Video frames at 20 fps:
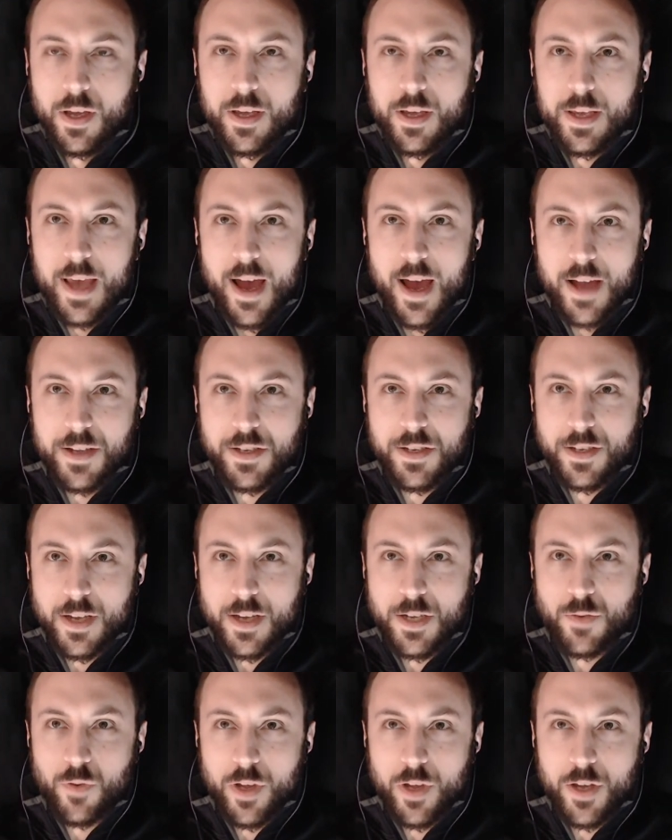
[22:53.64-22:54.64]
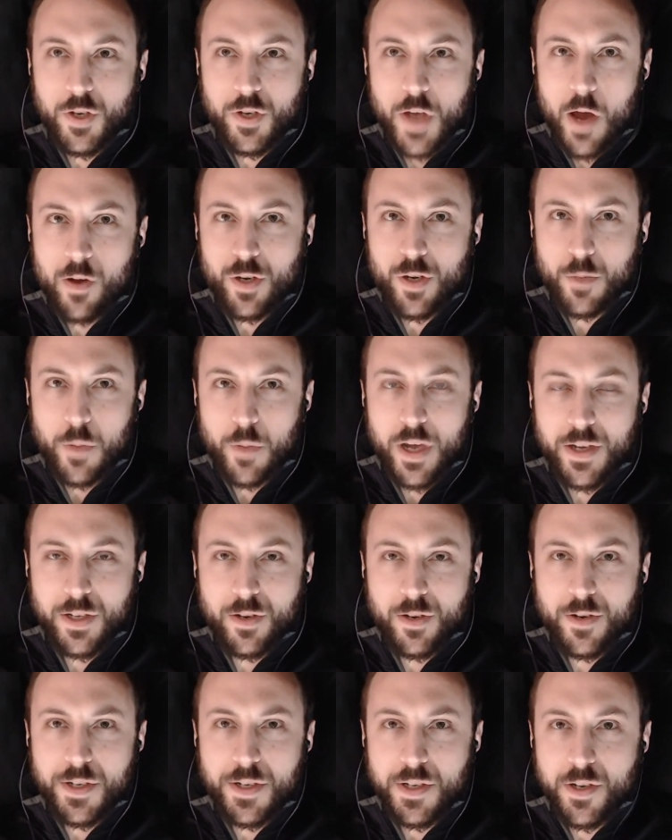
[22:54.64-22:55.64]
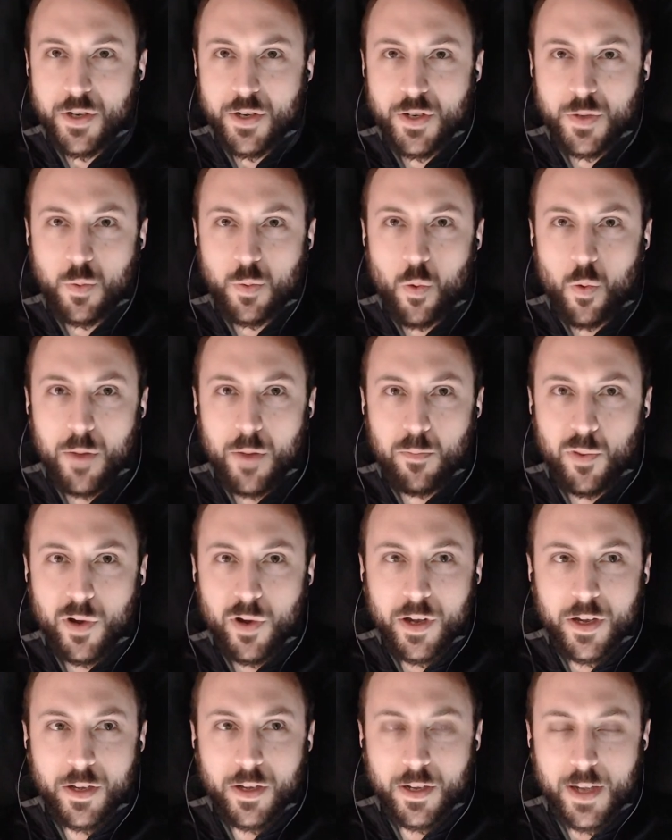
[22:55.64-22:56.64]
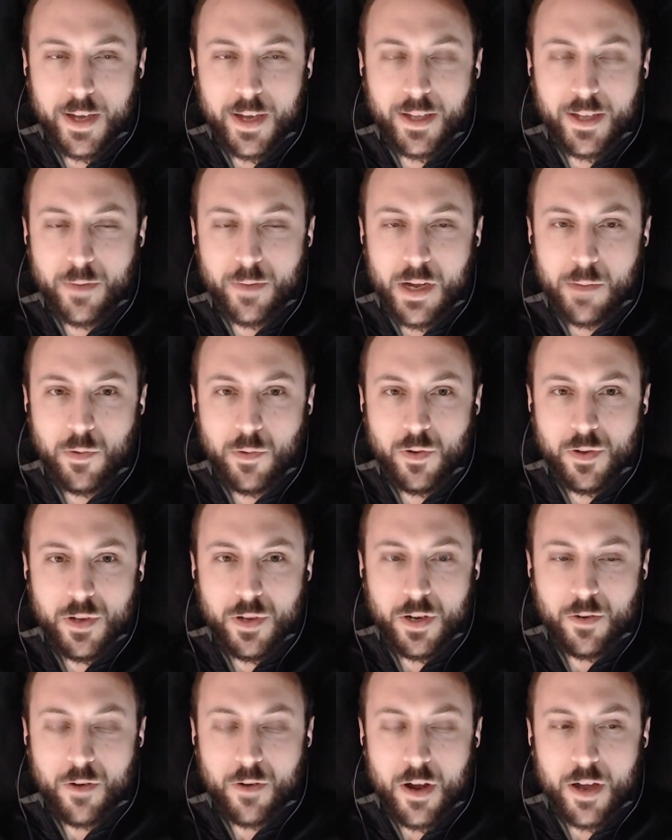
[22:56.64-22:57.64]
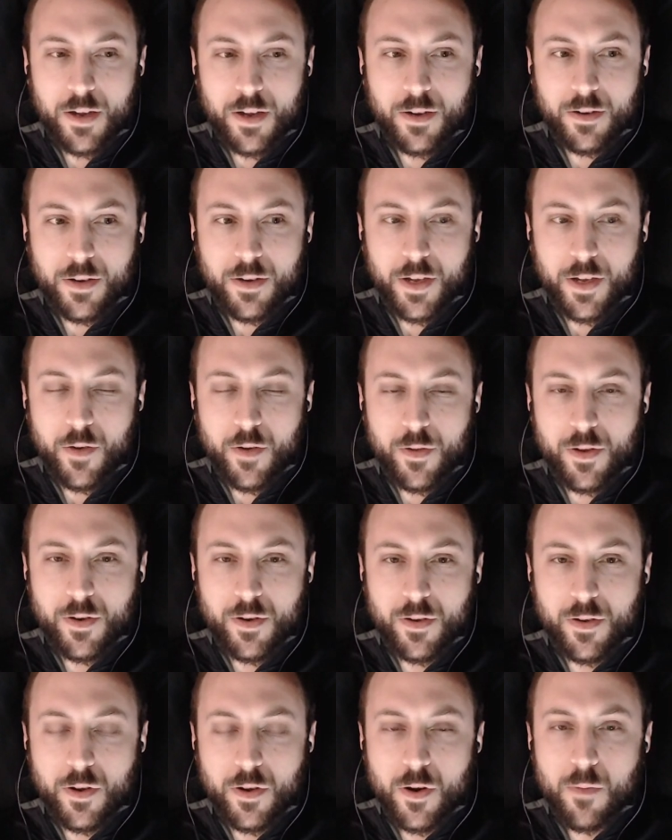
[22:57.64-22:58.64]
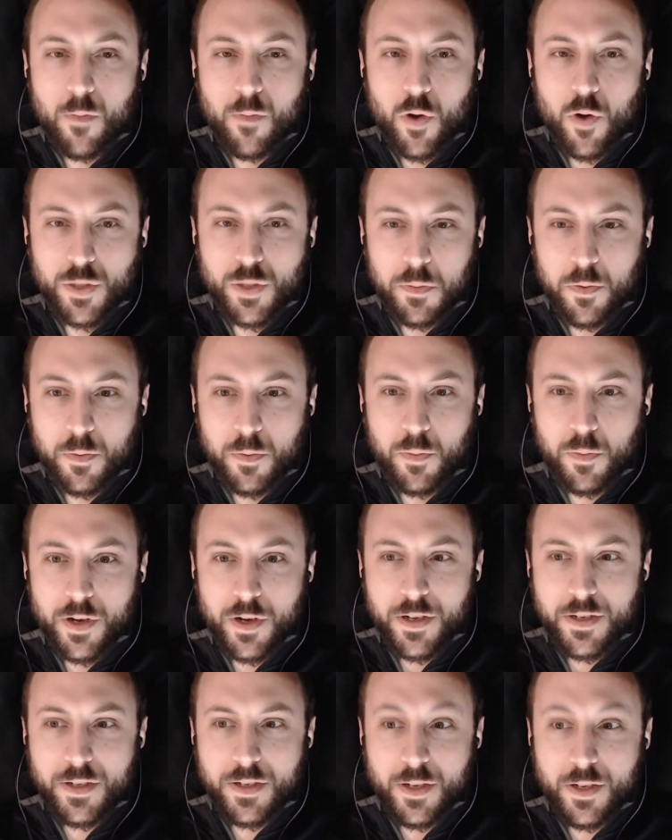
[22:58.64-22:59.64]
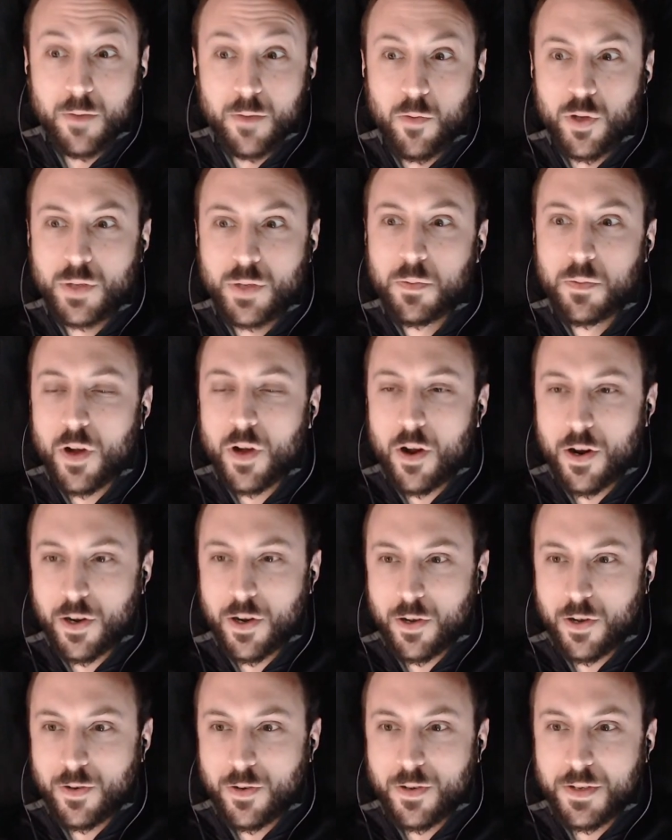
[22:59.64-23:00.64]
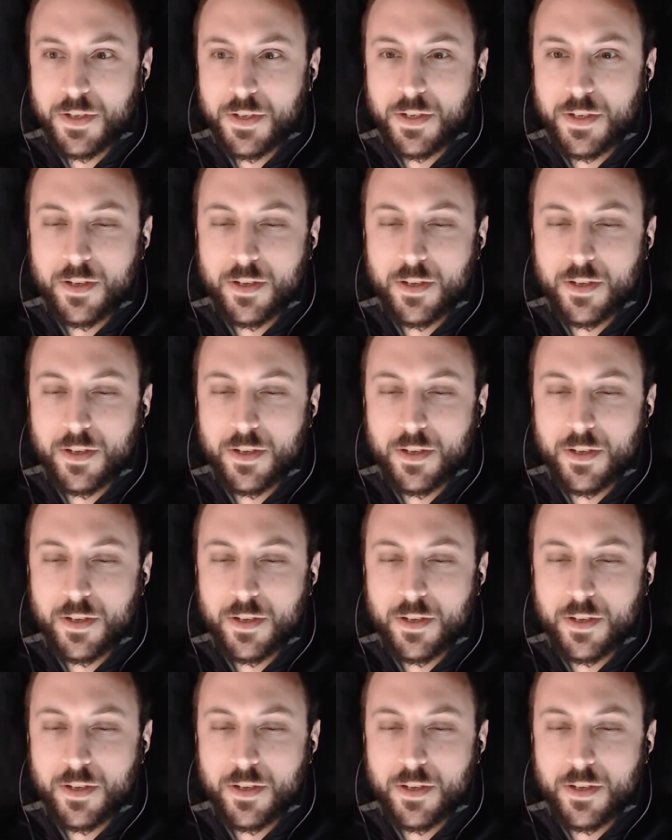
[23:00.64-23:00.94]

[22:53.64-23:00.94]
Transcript: Yeah, it's really challenging because there isn't just one book like the Bible or the Quran. You know, there are multiple books, there are multiple articles,